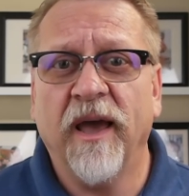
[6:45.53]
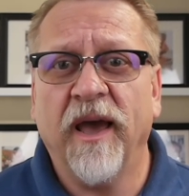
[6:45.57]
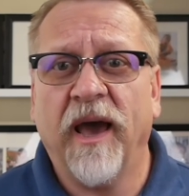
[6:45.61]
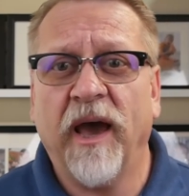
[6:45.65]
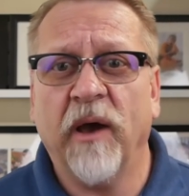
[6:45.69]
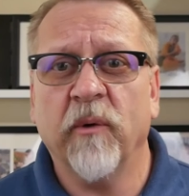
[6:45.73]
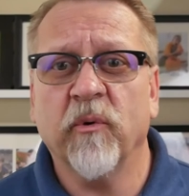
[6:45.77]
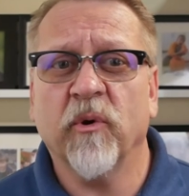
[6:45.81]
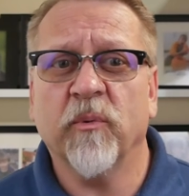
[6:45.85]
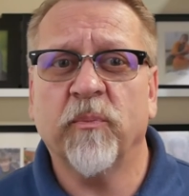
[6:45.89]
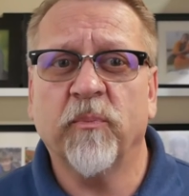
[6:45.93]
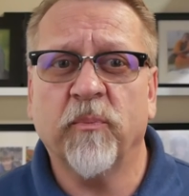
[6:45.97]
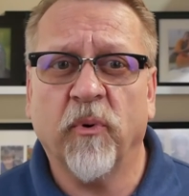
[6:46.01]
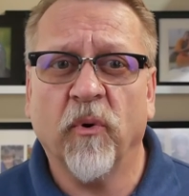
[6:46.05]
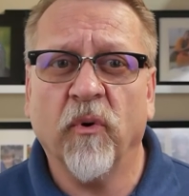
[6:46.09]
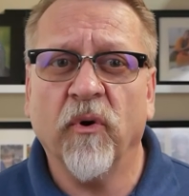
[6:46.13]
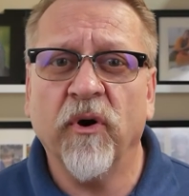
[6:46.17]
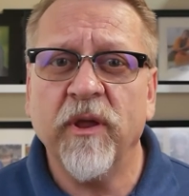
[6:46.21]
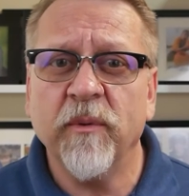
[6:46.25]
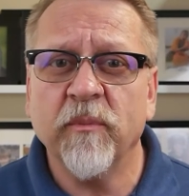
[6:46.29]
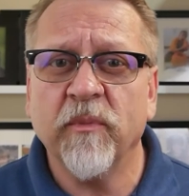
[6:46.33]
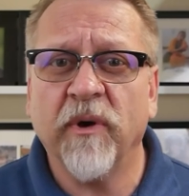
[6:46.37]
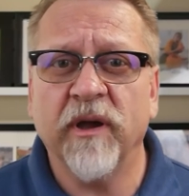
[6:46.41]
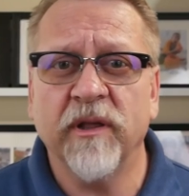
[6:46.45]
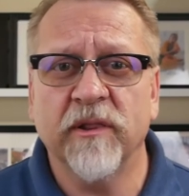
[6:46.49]
I will
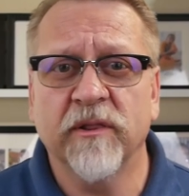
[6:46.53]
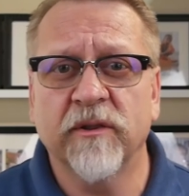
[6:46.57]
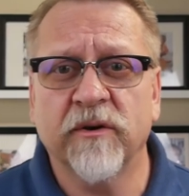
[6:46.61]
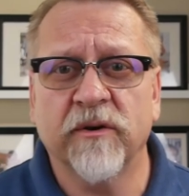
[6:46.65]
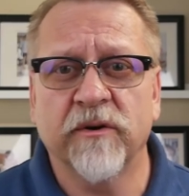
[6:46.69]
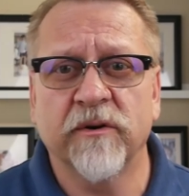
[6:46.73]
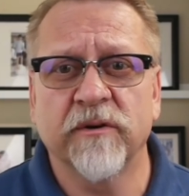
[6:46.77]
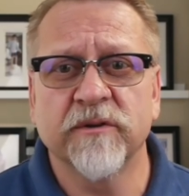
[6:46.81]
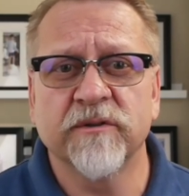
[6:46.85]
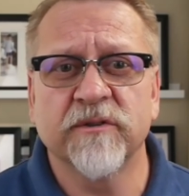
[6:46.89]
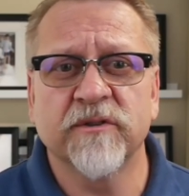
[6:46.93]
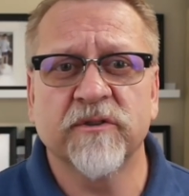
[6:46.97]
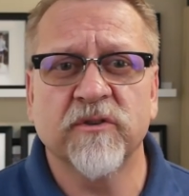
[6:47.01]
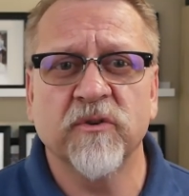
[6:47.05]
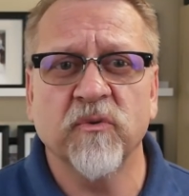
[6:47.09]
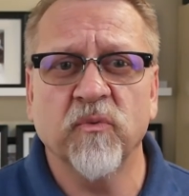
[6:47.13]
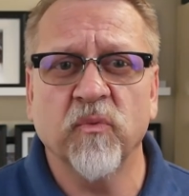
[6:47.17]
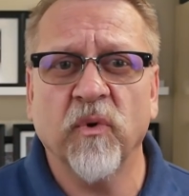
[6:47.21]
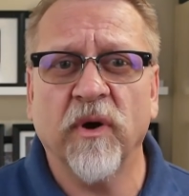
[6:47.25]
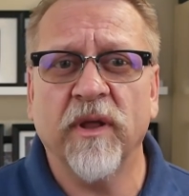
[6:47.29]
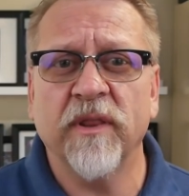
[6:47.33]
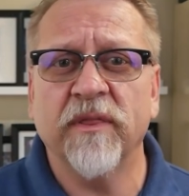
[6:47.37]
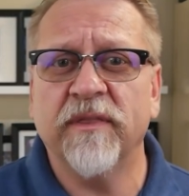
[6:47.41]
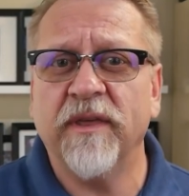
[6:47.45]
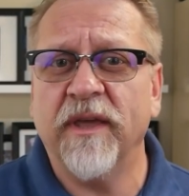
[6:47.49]
point my learners to
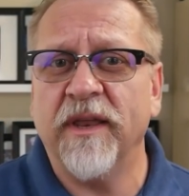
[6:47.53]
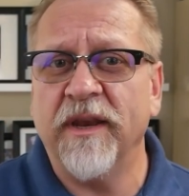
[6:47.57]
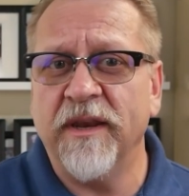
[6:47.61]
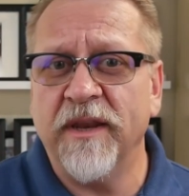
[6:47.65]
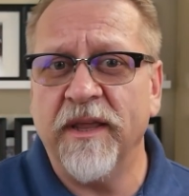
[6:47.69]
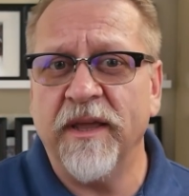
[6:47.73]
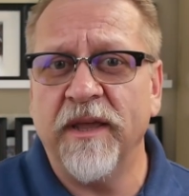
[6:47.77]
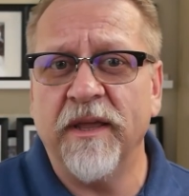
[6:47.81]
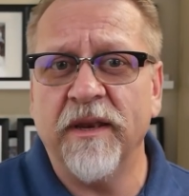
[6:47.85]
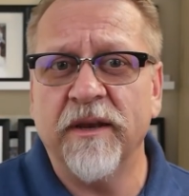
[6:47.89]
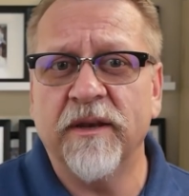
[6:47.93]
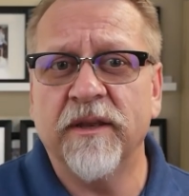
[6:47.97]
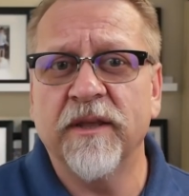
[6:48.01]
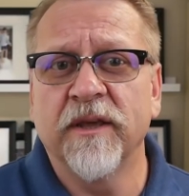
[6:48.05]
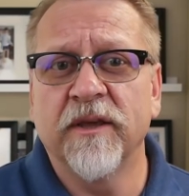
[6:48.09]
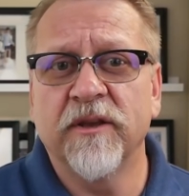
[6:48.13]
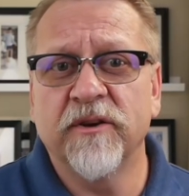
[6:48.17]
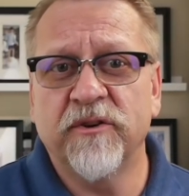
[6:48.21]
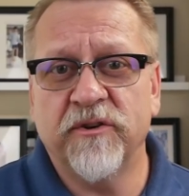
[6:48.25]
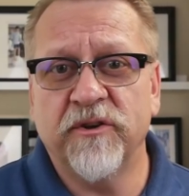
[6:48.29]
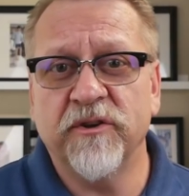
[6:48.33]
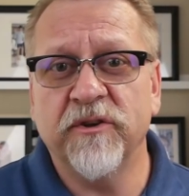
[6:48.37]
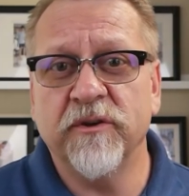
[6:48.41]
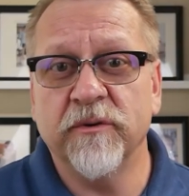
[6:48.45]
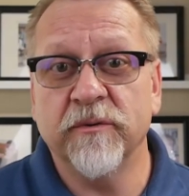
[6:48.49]
what they need
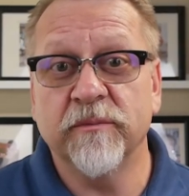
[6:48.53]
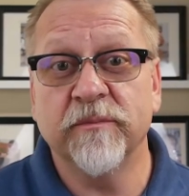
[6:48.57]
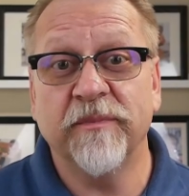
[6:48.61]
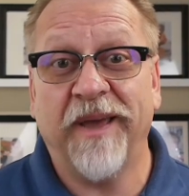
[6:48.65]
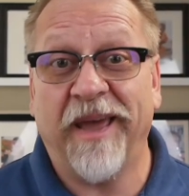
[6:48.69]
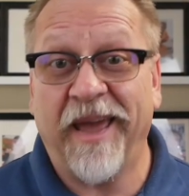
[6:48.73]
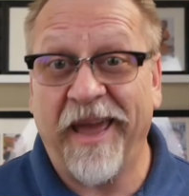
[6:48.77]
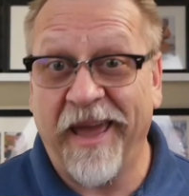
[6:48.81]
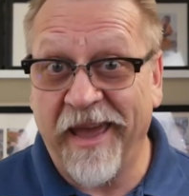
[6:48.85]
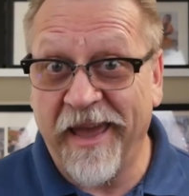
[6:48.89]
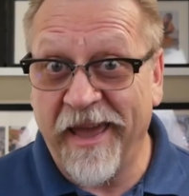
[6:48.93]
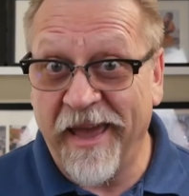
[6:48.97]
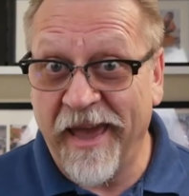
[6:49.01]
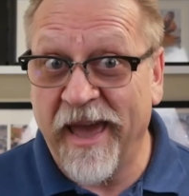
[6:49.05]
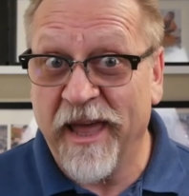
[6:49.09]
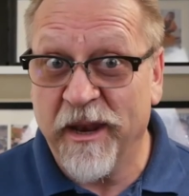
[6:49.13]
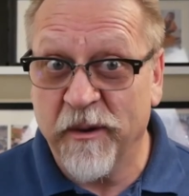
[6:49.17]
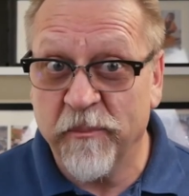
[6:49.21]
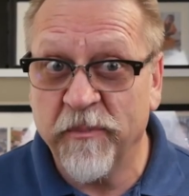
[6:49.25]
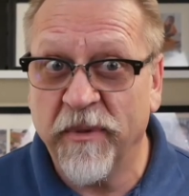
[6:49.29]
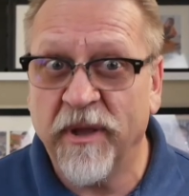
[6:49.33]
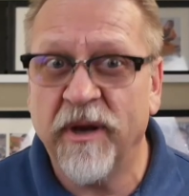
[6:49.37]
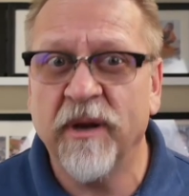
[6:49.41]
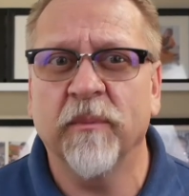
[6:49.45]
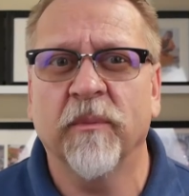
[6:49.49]
to, at
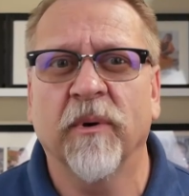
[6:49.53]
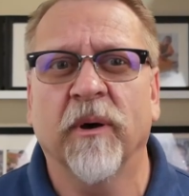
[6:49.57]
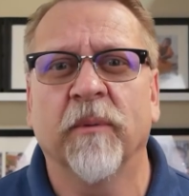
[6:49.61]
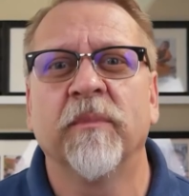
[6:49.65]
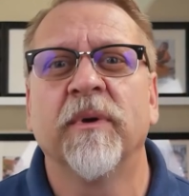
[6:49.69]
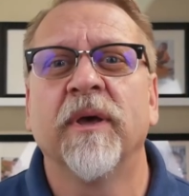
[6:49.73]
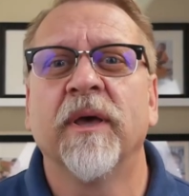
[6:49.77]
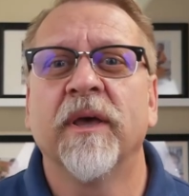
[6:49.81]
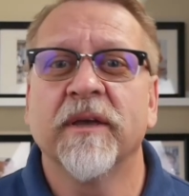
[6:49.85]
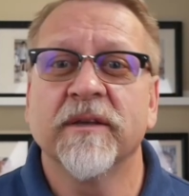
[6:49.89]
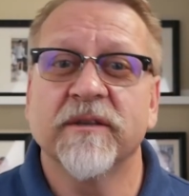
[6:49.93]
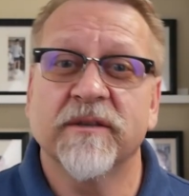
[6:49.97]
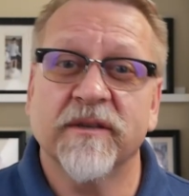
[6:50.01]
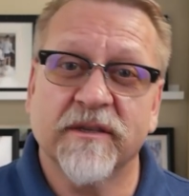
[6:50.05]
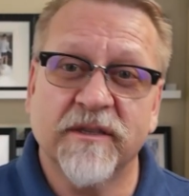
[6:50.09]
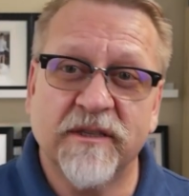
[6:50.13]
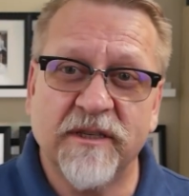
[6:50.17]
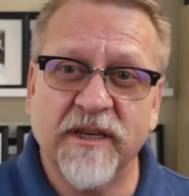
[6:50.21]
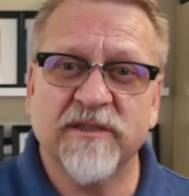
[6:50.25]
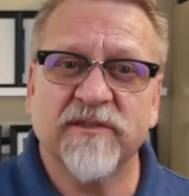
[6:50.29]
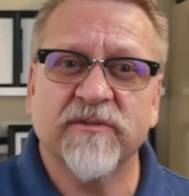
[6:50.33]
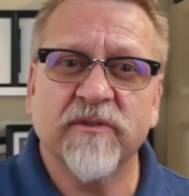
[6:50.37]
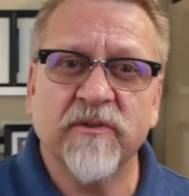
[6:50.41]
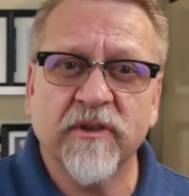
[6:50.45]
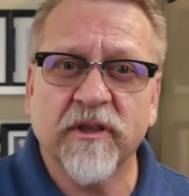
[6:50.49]
minimum,
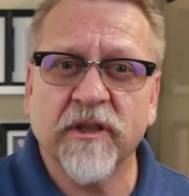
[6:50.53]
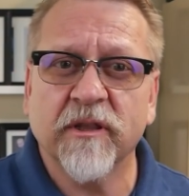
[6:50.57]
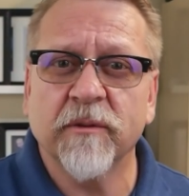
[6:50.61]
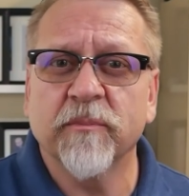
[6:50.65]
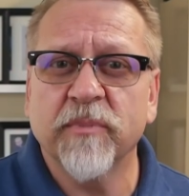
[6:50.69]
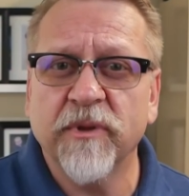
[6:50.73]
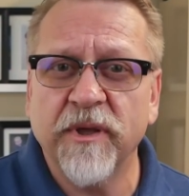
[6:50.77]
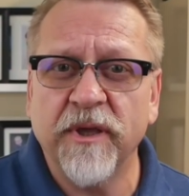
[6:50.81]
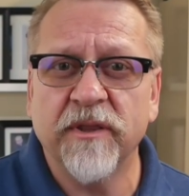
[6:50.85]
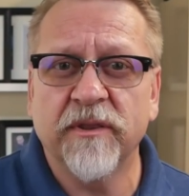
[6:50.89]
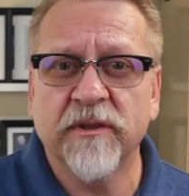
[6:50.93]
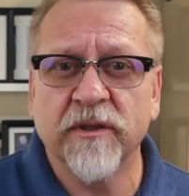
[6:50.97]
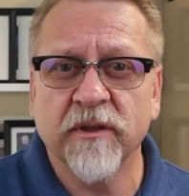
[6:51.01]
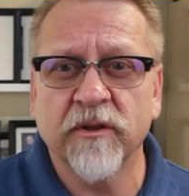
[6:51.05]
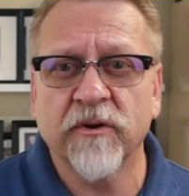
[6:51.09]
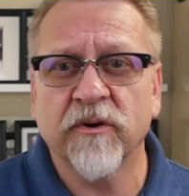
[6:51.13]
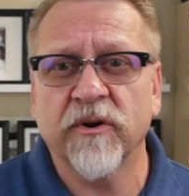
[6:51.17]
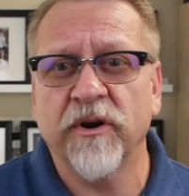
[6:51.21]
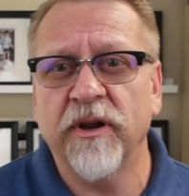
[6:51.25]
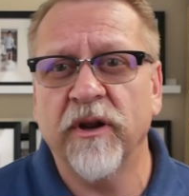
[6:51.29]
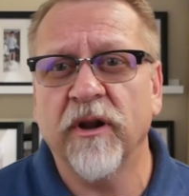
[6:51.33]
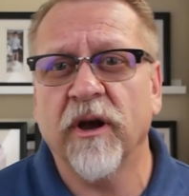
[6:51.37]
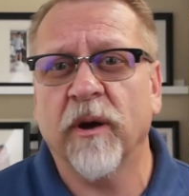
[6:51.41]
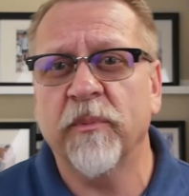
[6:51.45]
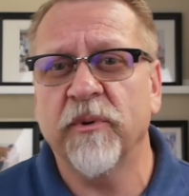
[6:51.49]
successfully complete the
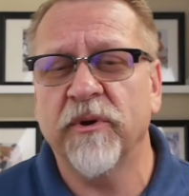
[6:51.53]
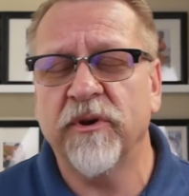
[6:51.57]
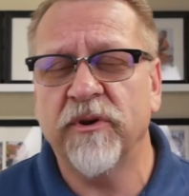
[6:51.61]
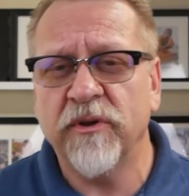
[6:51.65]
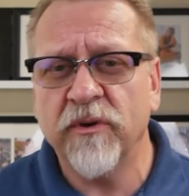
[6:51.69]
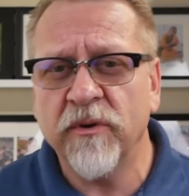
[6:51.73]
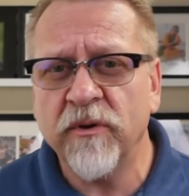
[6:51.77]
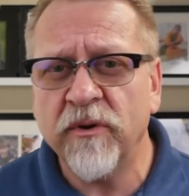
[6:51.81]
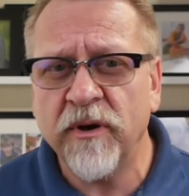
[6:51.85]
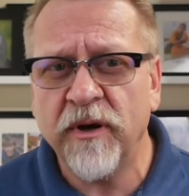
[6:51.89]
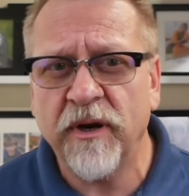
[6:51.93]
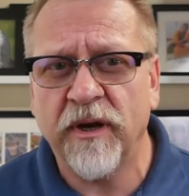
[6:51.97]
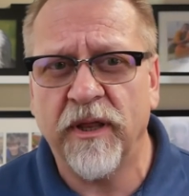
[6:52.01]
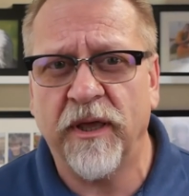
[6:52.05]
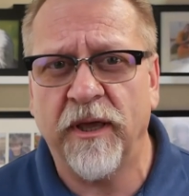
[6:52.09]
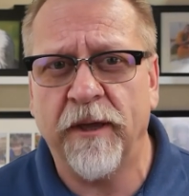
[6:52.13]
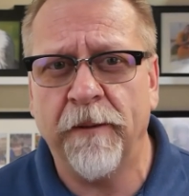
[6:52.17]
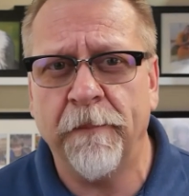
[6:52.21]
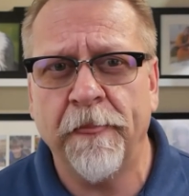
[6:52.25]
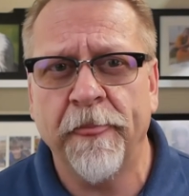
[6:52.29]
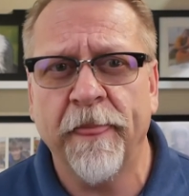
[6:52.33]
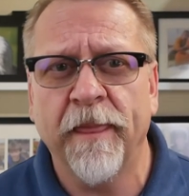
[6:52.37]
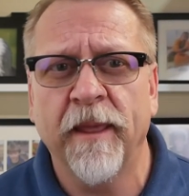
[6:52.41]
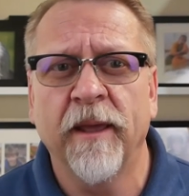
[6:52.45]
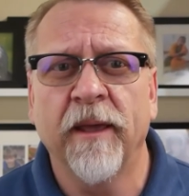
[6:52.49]
learning opportunity,